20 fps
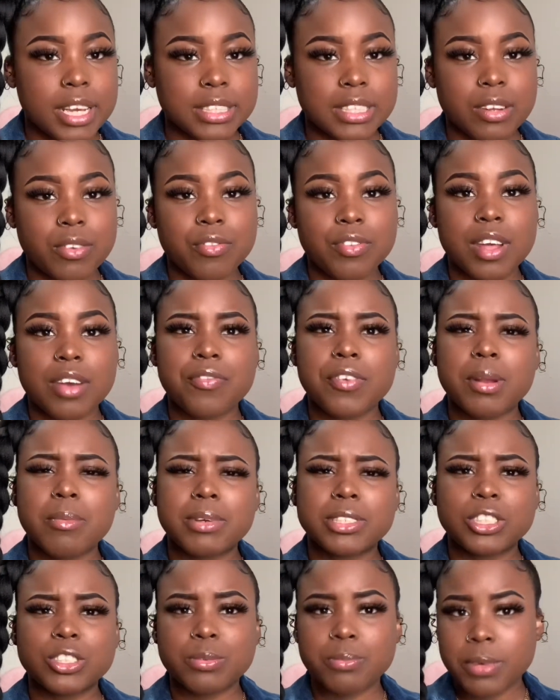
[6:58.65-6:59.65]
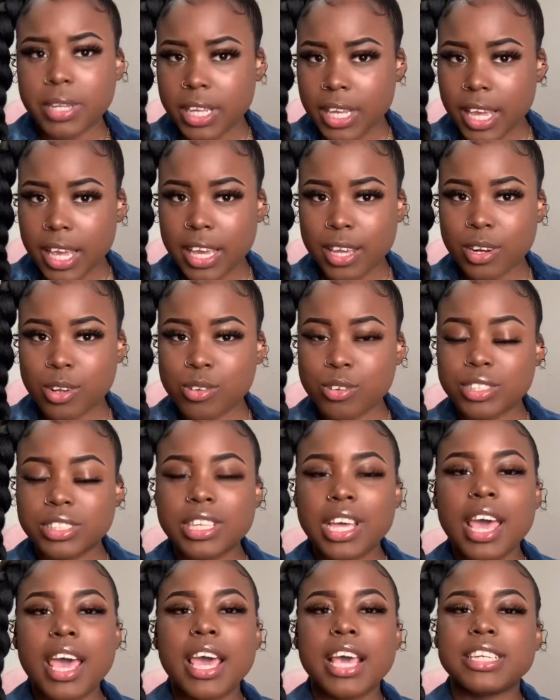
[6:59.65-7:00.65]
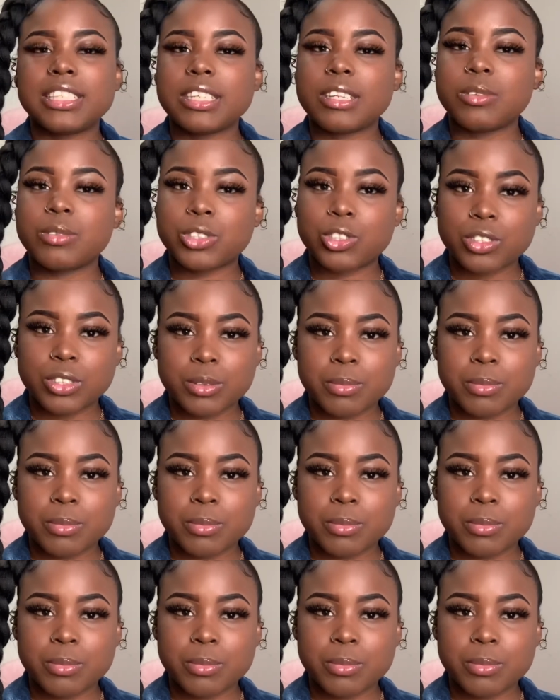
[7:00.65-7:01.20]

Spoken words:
And if you're not following my social media handles, it's in the description